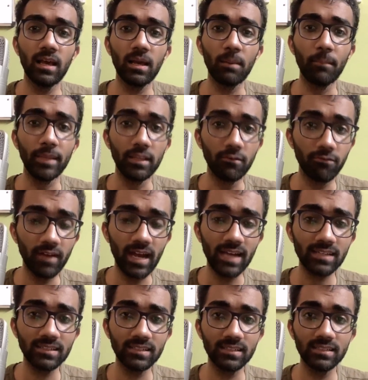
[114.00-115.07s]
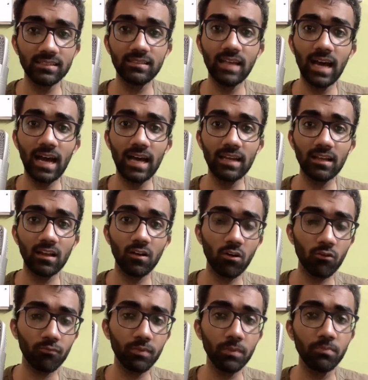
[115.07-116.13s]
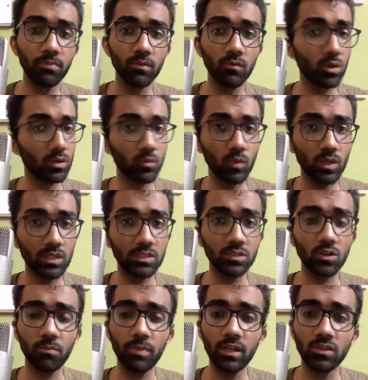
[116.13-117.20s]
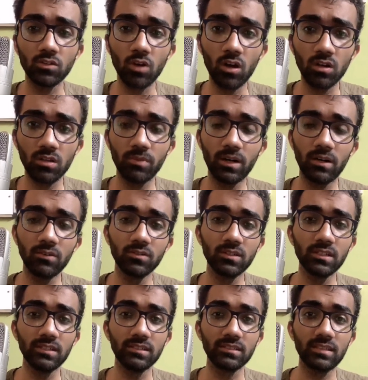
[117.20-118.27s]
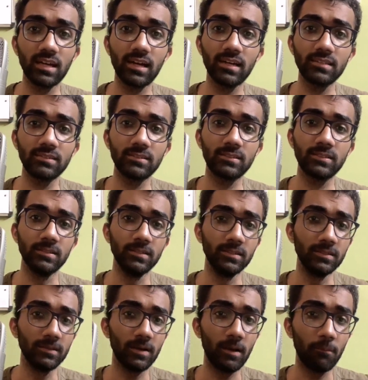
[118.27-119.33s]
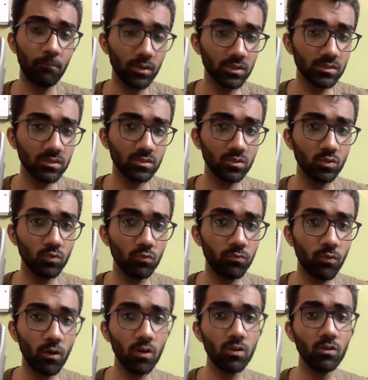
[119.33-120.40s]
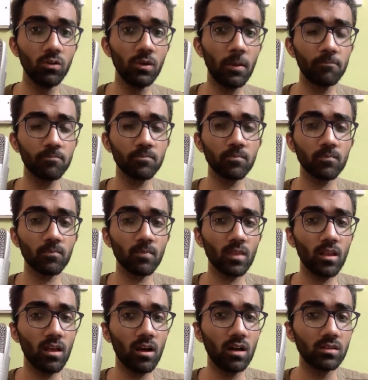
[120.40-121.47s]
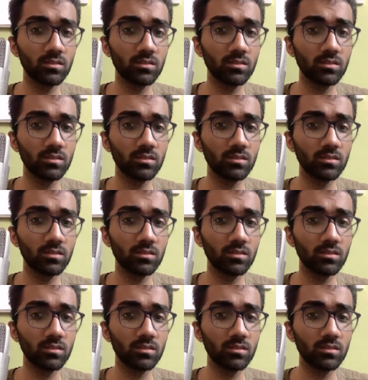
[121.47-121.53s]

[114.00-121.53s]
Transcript: But the fact is that a lot of people, what, what is not being talked about is that uh, a person who followed a